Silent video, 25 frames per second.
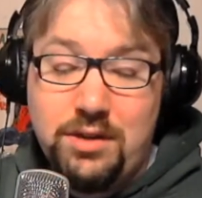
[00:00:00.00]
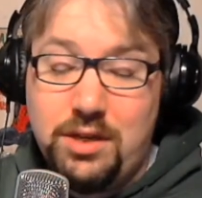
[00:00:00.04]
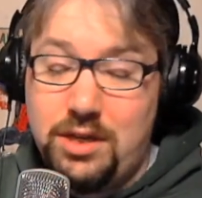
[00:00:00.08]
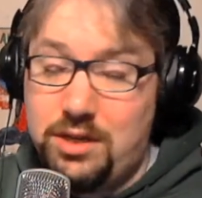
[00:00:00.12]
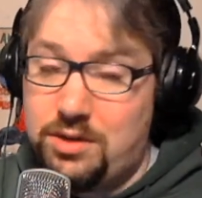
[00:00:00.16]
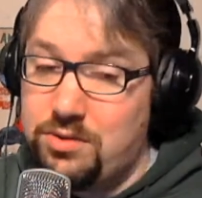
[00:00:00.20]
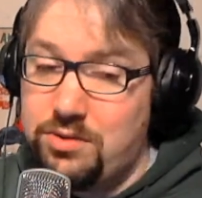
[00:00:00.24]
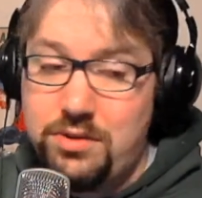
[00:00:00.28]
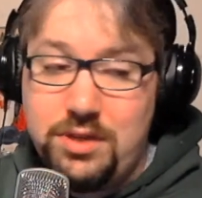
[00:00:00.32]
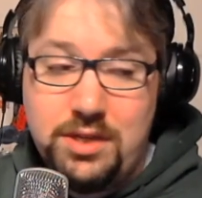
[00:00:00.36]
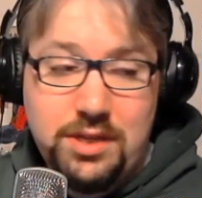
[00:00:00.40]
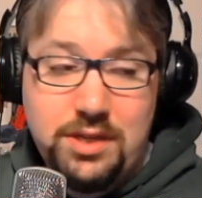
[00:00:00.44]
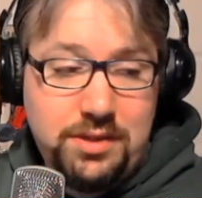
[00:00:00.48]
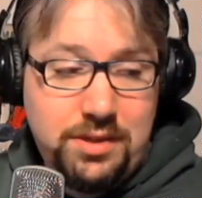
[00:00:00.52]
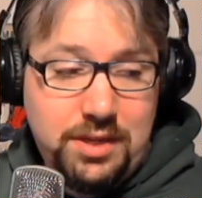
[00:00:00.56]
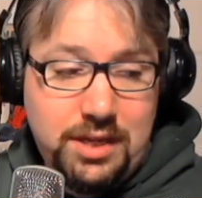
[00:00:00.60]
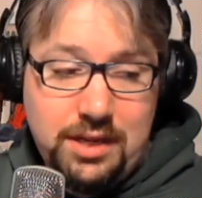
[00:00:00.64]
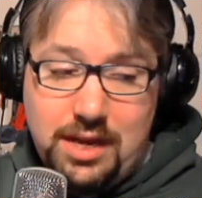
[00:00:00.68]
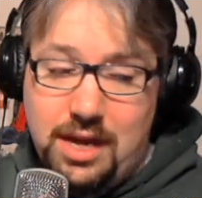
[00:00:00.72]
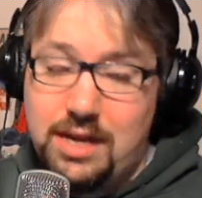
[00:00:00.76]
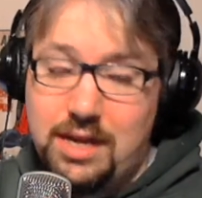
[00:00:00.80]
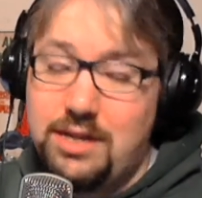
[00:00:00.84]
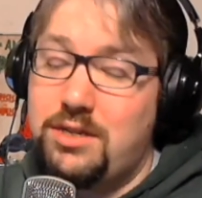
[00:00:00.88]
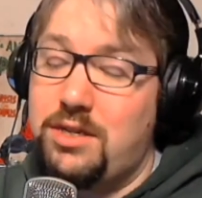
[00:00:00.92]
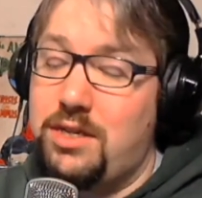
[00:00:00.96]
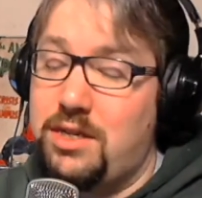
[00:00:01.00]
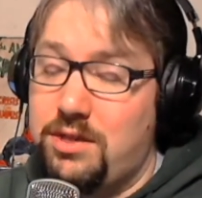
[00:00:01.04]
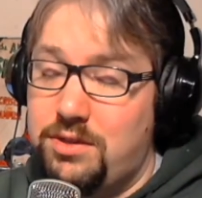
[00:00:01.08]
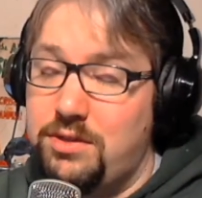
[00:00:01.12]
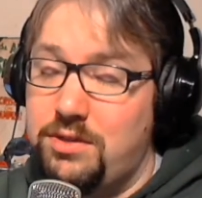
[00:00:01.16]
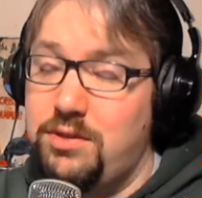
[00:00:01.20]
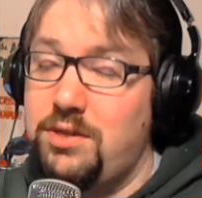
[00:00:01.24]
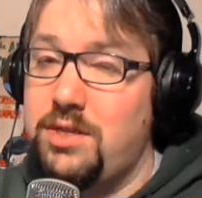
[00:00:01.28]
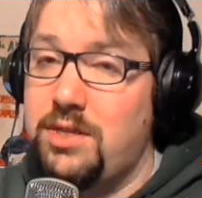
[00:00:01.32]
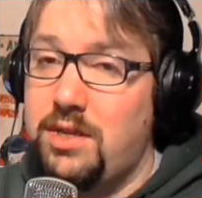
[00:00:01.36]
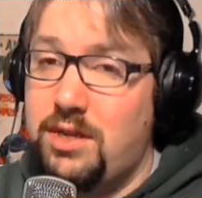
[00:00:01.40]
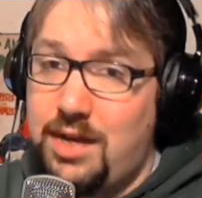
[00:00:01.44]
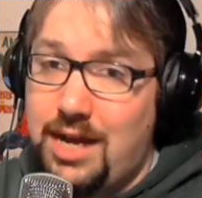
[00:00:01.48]
including the
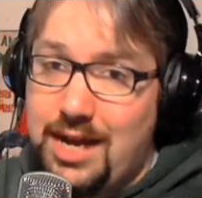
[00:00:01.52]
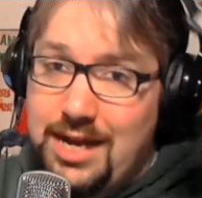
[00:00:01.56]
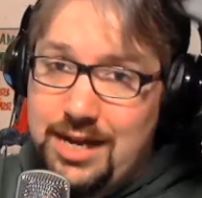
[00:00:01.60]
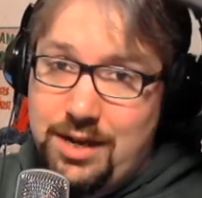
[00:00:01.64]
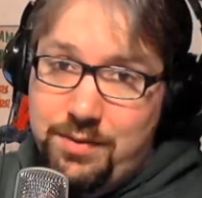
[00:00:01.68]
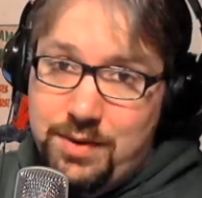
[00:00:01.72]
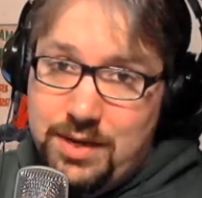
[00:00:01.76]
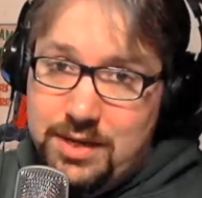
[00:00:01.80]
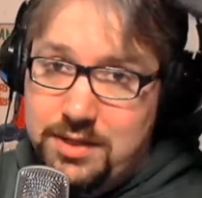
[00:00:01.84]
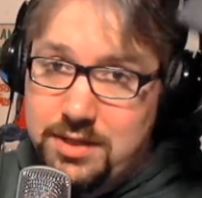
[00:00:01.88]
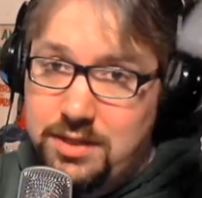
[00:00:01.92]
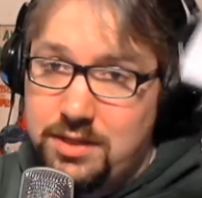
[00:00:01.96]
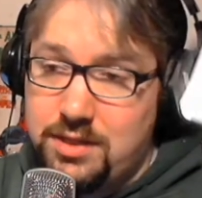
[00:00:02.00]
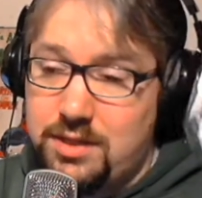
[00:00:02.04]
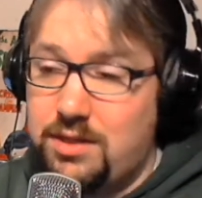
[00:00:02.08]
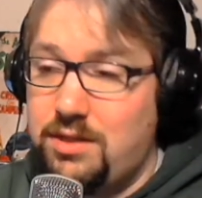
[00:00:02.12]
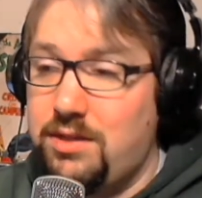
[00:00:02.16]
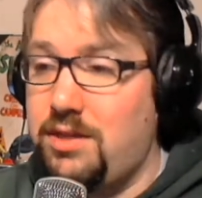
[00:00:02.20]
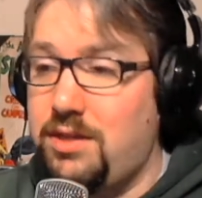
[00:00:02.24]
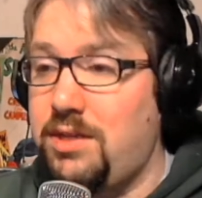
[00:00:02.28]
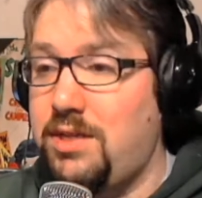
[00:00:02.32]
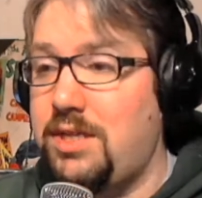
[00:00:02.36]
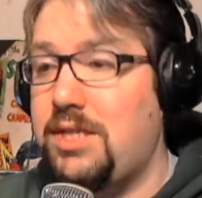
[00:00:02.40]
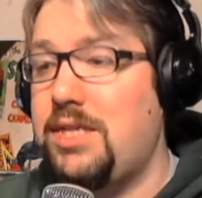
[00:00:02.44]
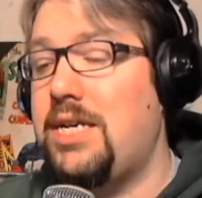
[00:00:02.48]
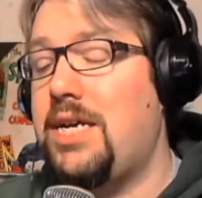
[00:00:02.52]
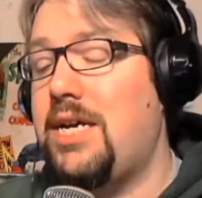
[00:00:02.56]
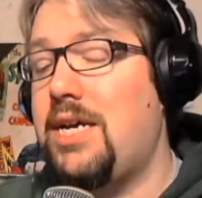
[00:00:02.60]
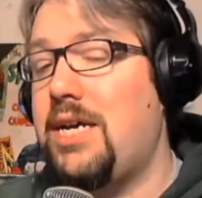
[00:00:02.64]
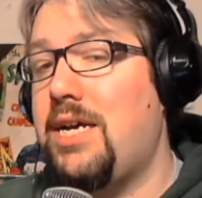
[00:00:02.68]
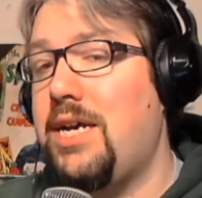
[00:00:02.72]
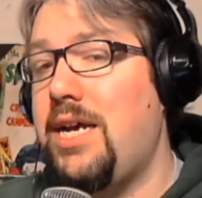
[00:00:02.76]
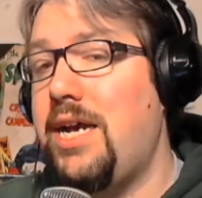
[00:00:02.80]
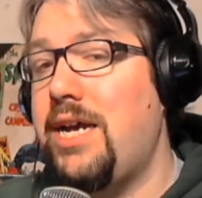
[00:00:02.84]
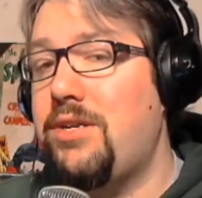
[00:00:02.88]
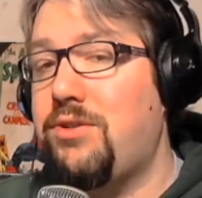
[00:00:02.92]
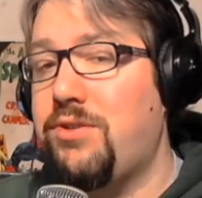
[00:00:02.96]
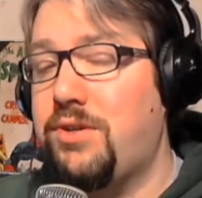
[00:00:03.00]
iOS and the
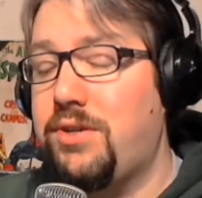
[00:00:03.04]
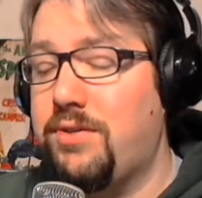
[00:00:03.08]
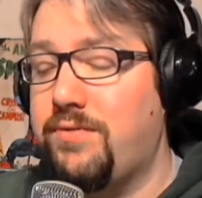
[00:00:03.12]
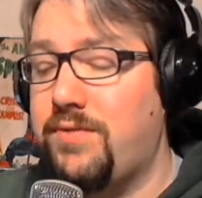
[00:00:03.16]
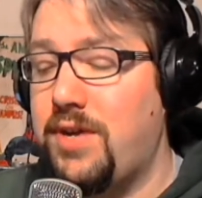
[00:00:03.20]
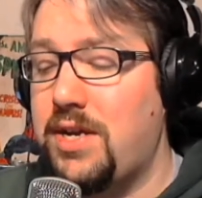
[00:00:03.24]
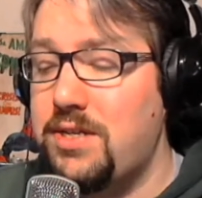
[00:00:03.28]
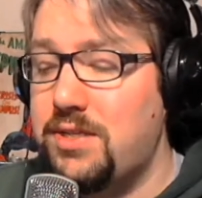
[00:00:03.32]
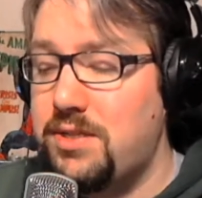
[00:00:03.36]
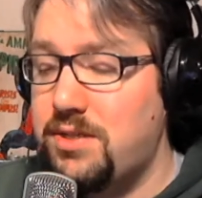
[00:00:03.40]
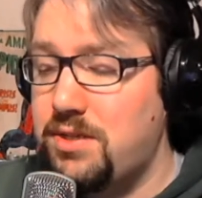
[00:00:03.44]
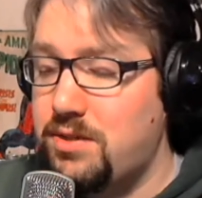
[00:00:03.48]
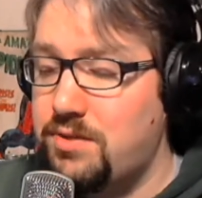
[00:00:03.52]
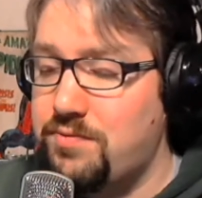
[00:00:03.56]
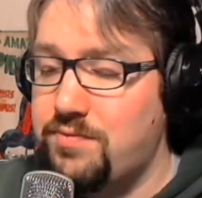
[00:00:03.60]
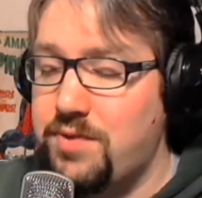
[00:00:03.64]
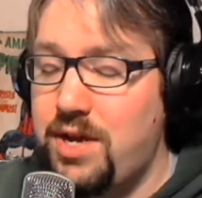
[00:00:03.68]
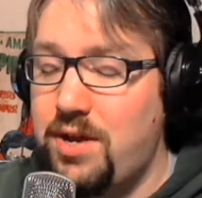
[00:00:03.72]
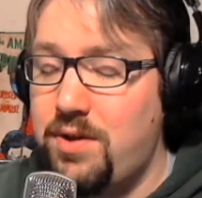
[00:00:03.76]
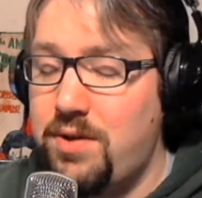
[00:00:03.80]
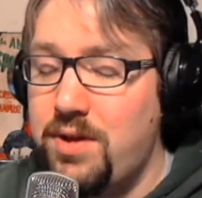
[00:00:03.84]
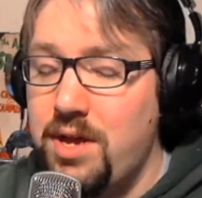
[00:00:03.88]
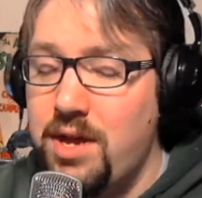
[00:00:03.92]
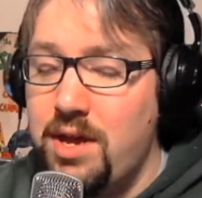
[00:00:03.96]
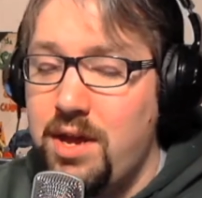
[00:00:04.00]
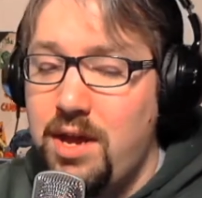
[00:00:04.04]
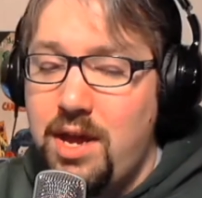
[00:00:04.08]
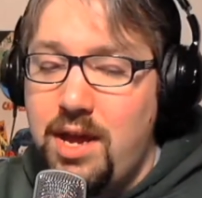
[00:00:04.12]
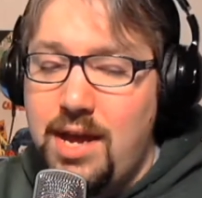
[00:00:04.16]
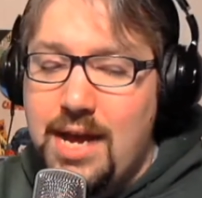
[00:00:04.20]
Android devices as well.